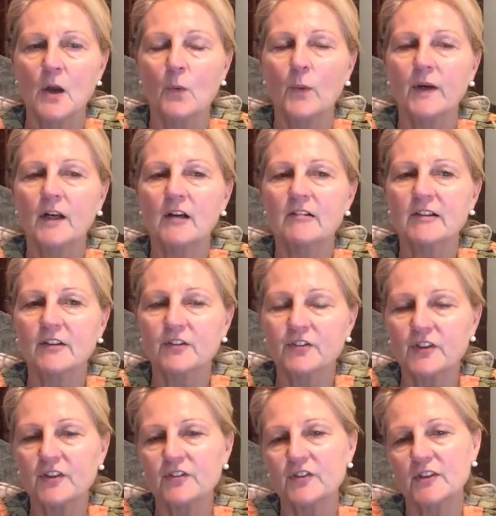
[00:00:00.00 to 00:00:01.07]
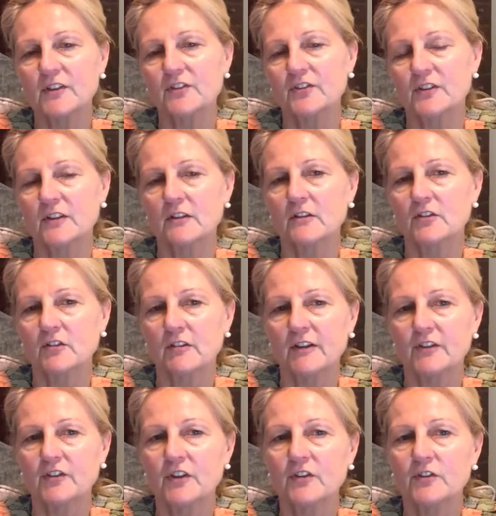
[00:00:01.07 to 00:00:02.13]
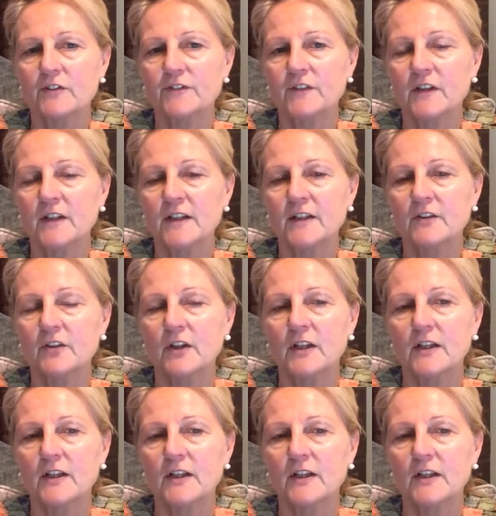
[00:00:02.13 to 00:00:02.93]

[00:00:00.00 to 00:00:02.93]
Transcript: when our existing skills are identified,